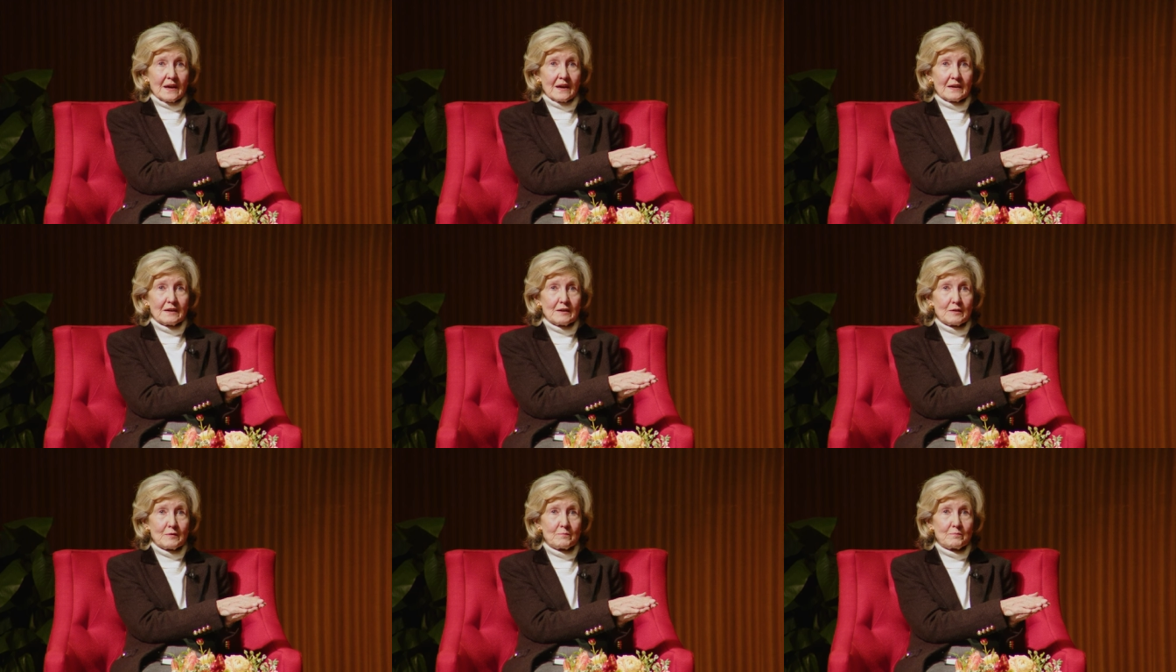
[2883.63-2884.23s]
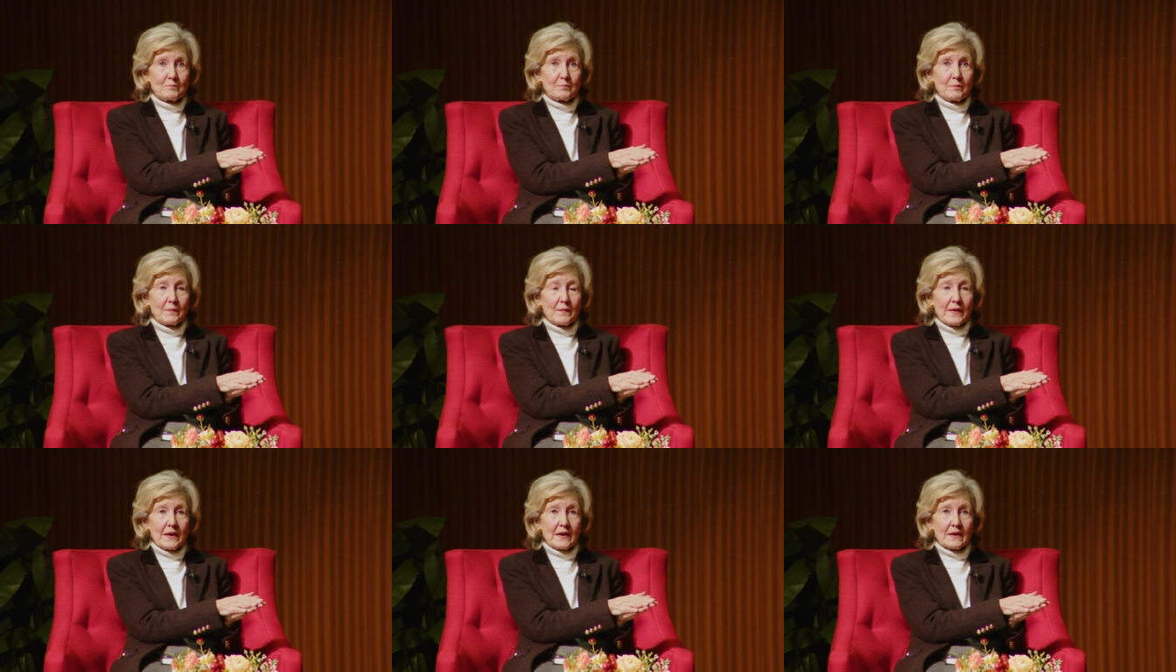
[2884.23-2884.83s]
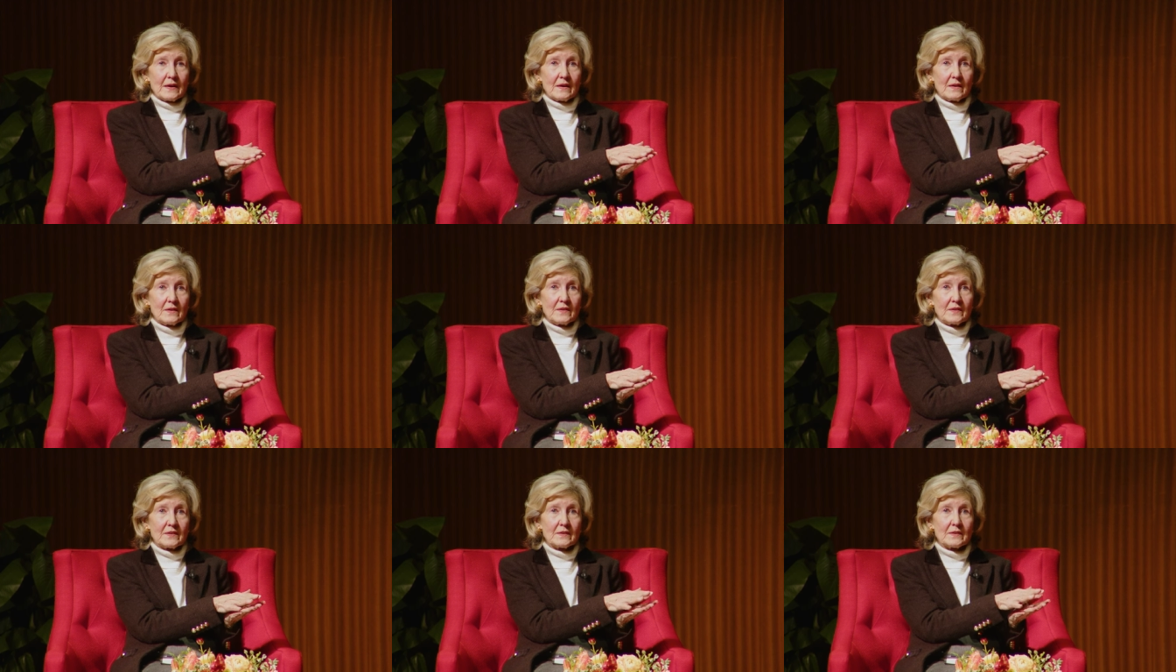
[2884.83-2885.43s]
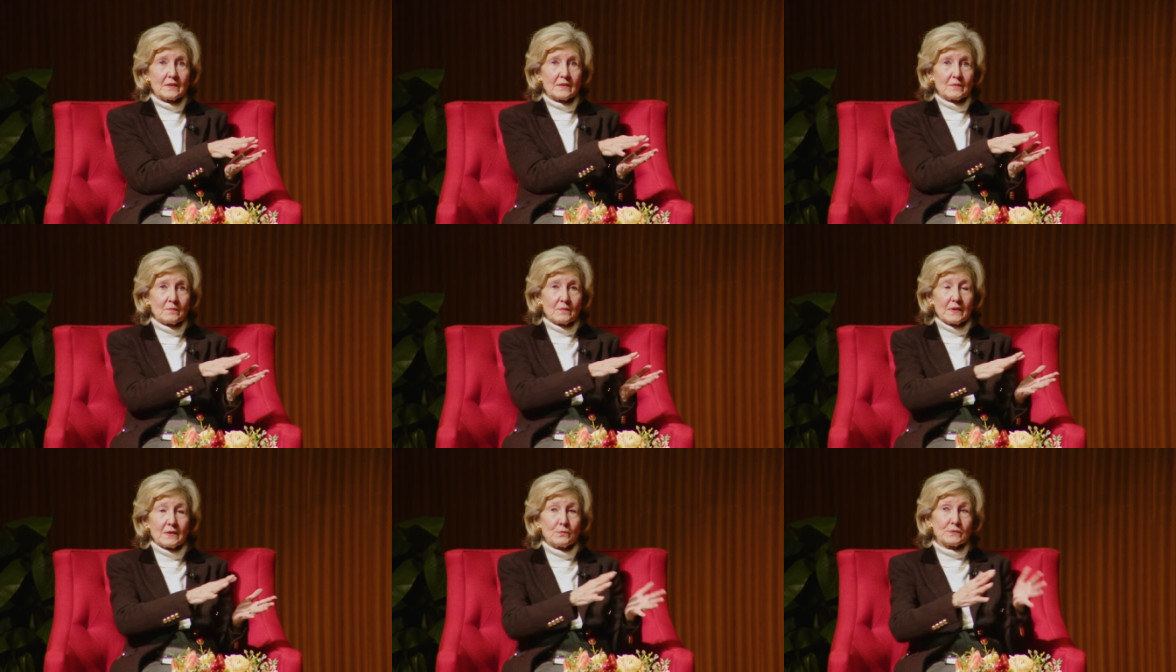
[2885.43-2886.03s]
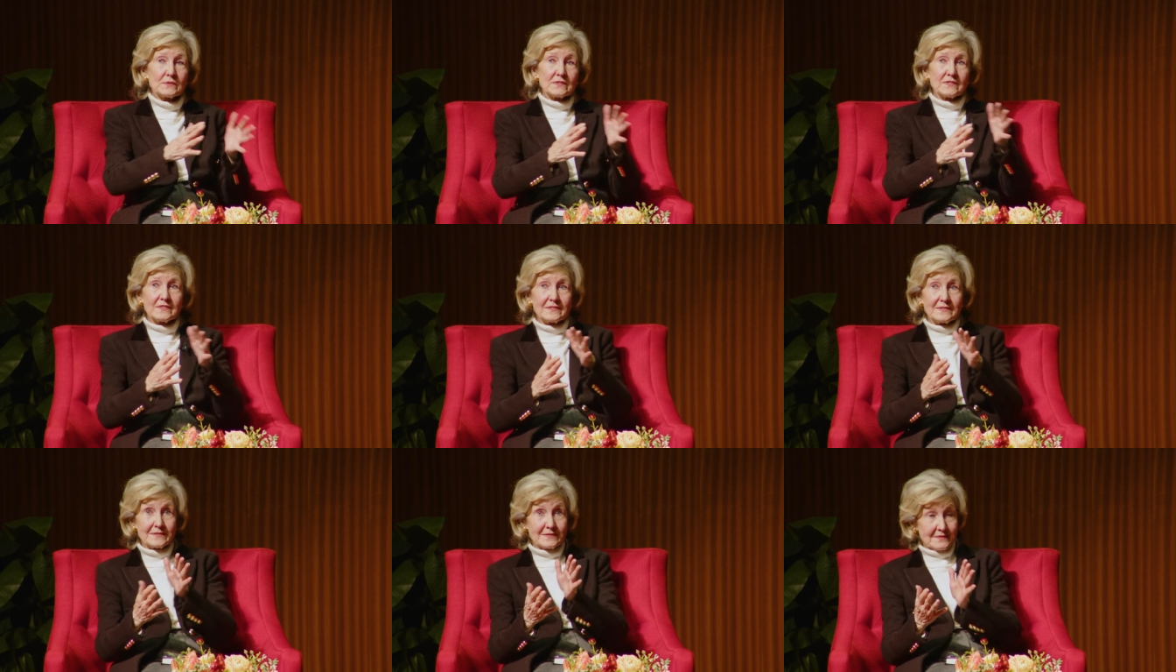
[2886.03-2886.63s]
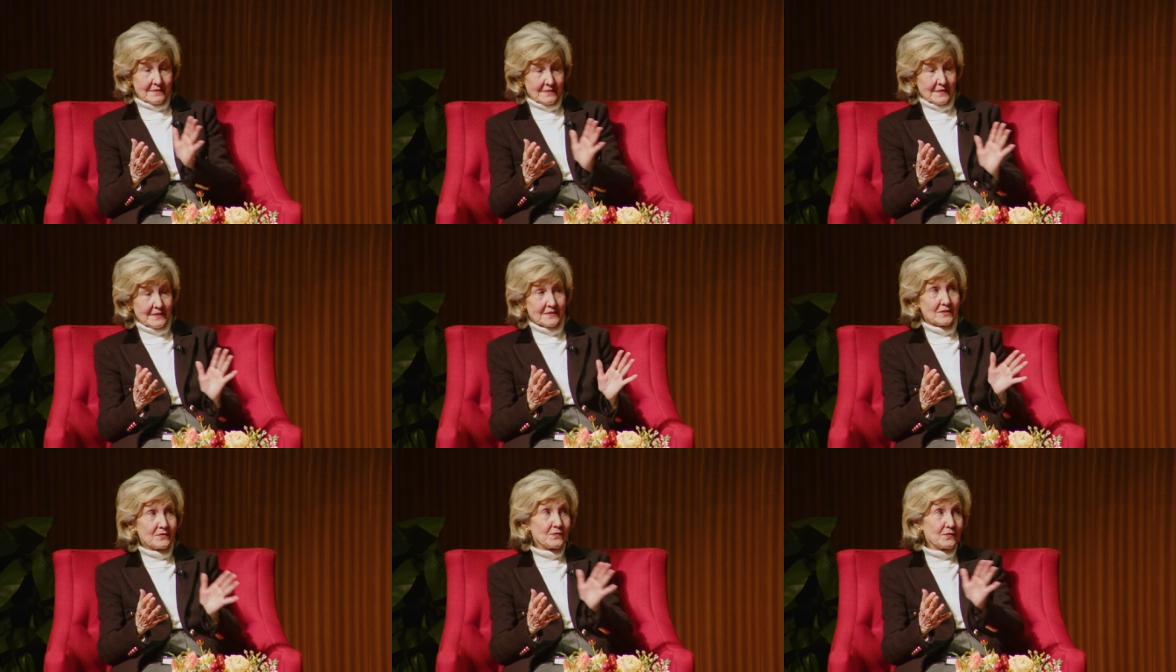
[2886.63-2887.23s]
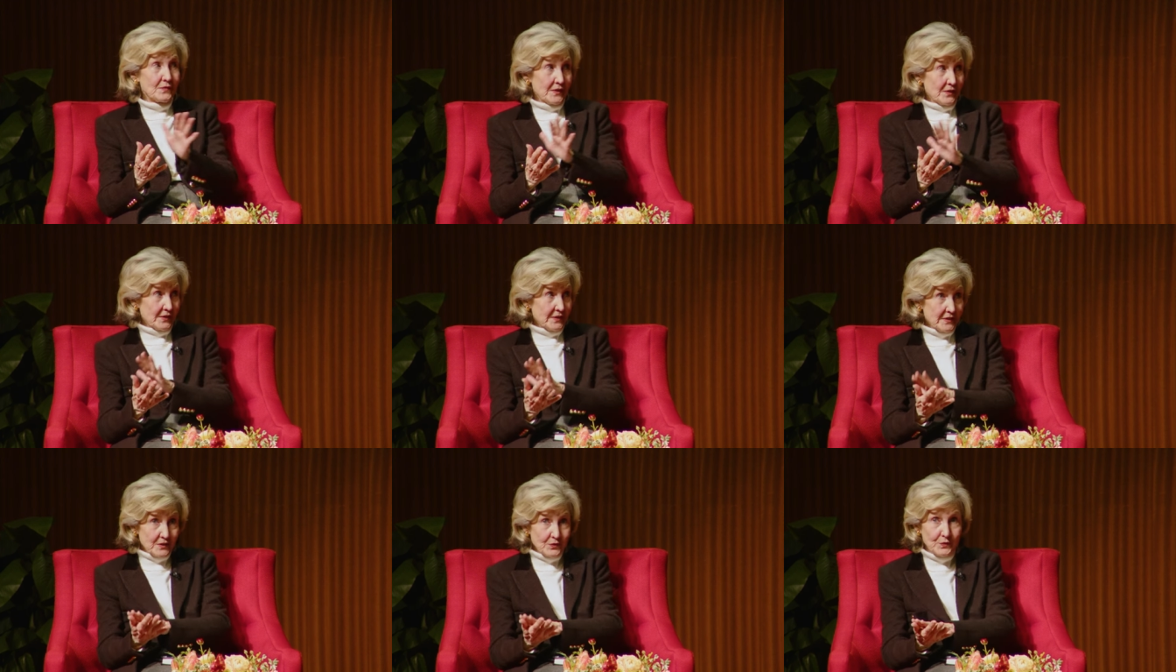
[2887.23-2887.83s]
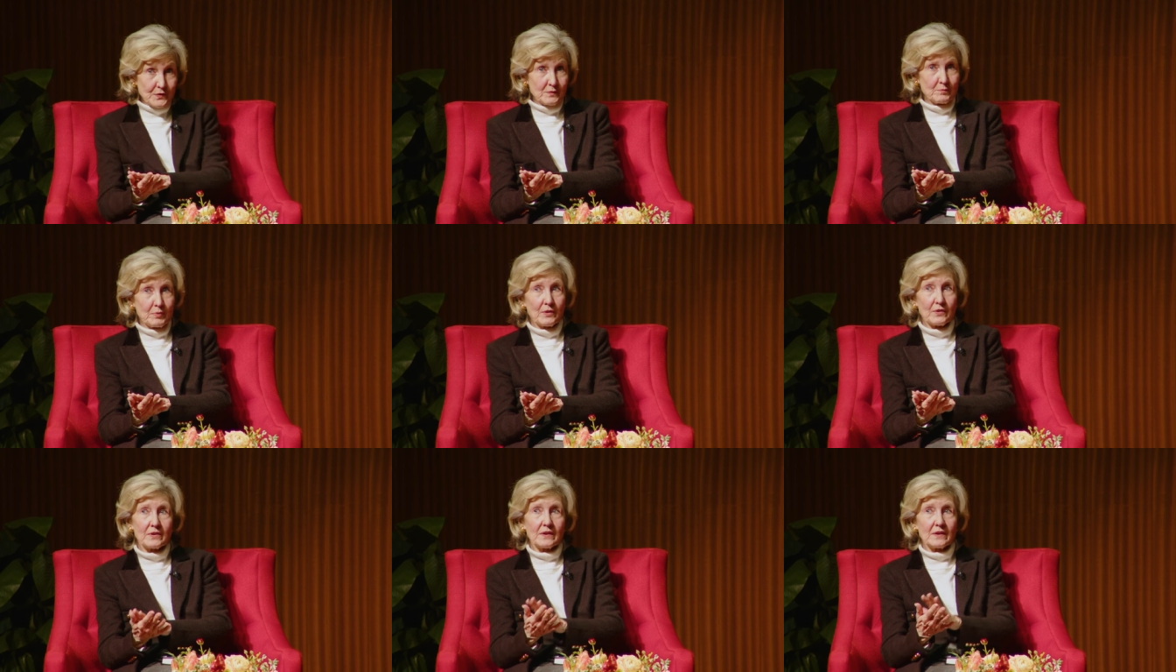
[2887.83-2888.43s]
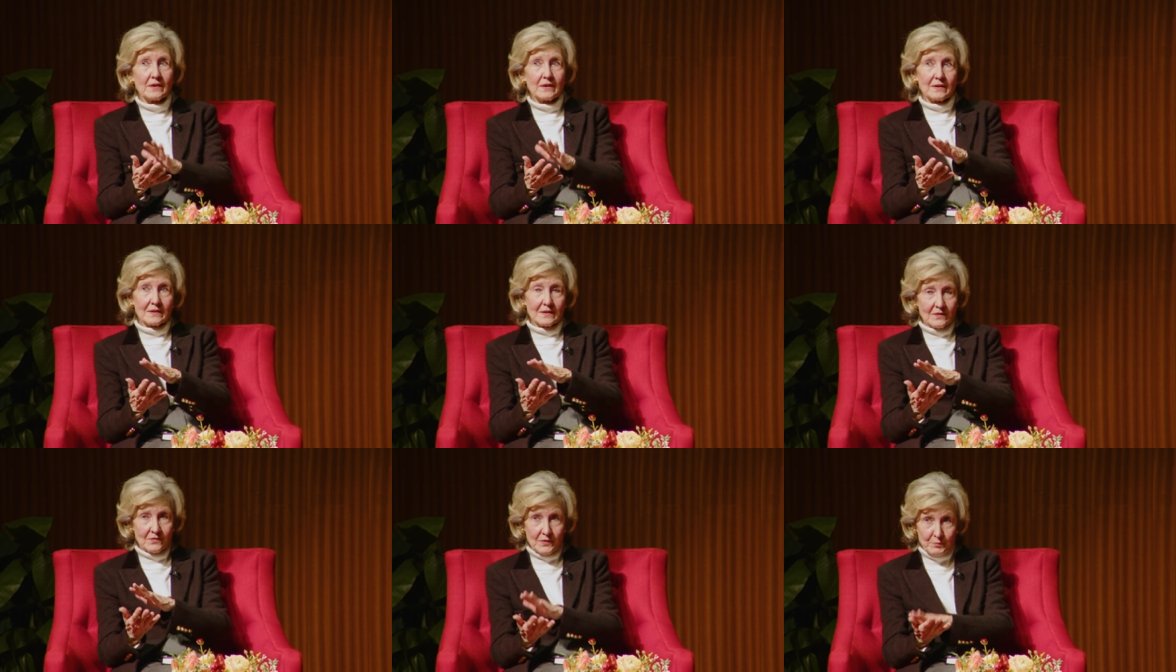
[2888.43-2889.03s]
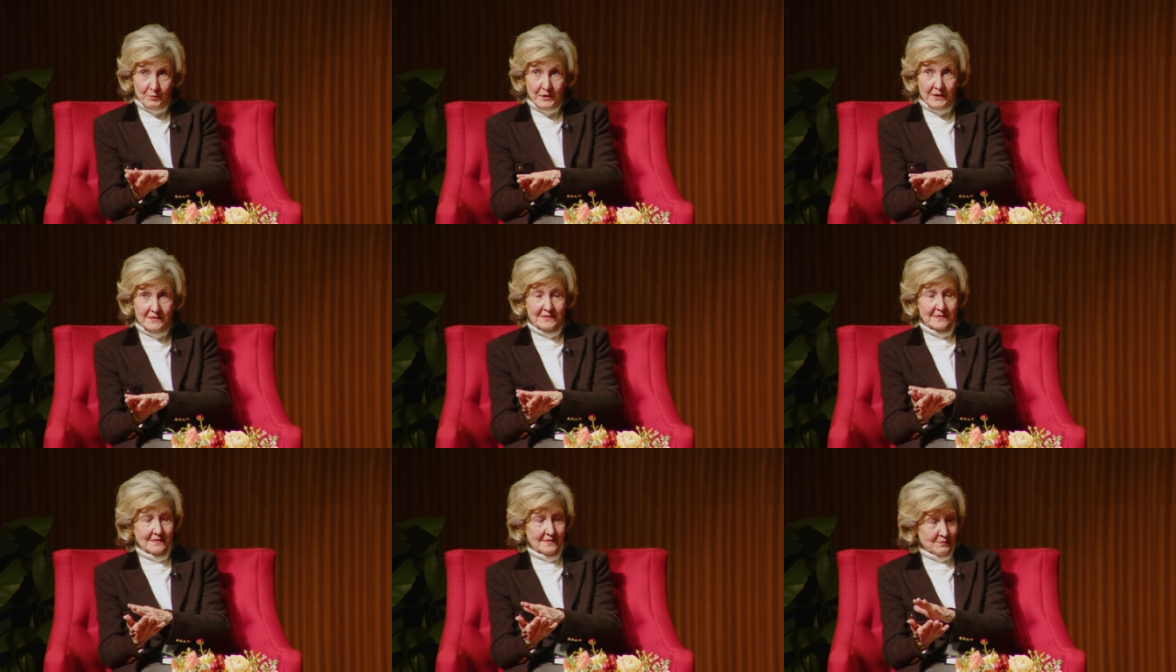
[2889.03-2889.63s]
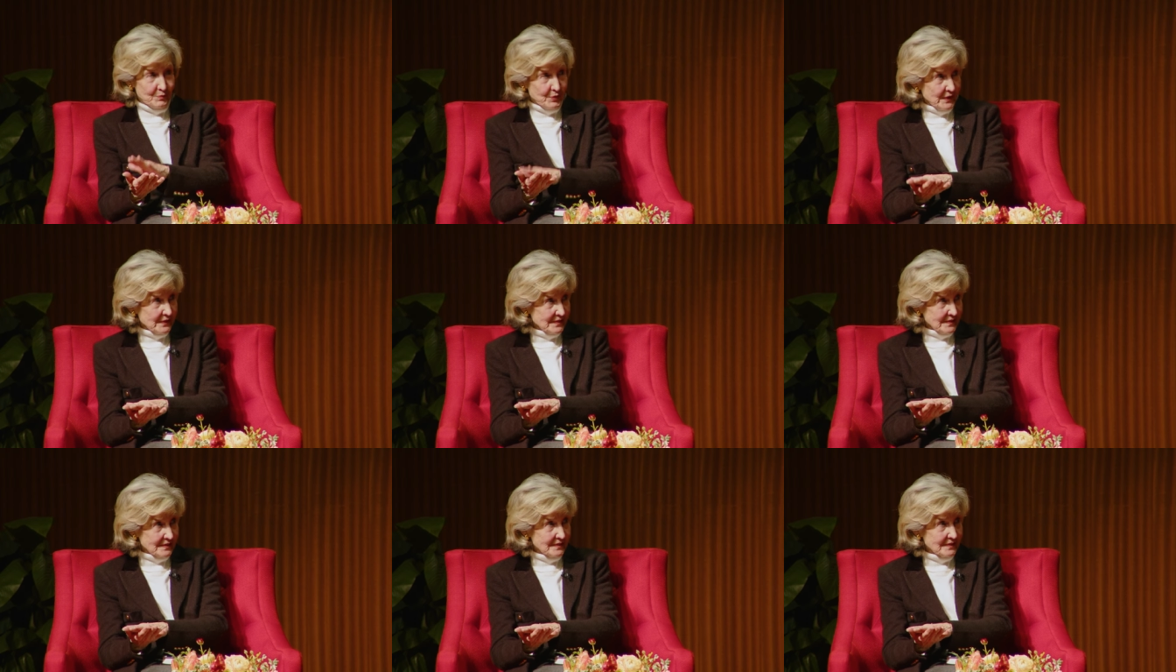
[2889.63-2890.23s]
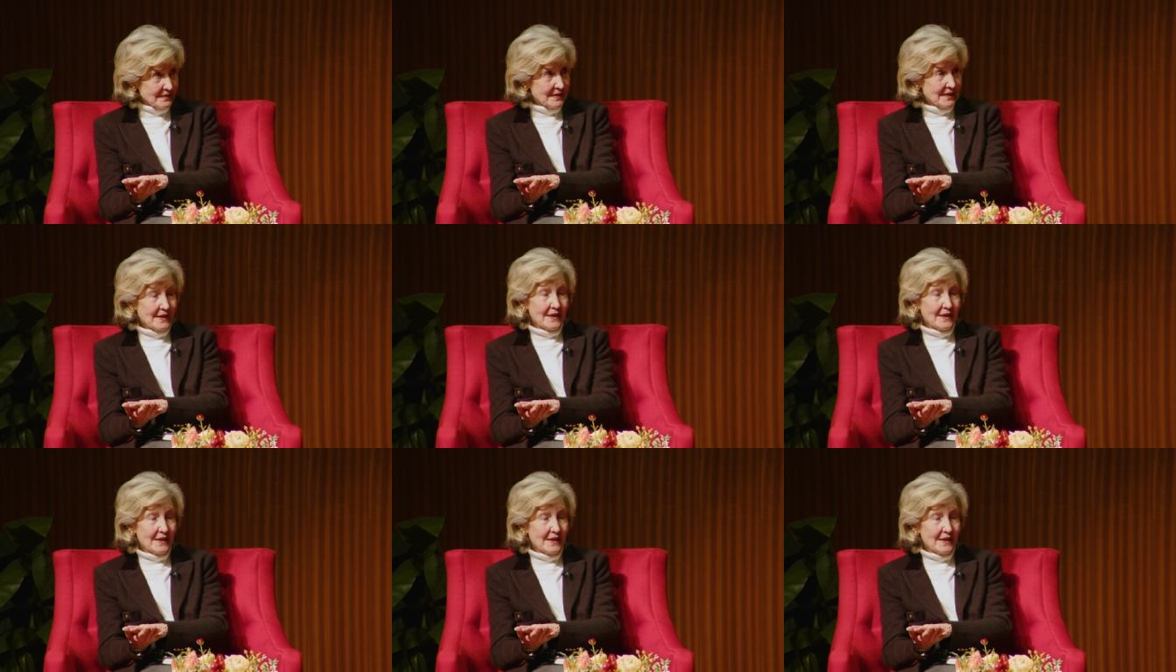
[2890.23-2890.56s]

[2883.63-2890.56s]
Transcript: Uh, and it was a, it's a very different party of the present president.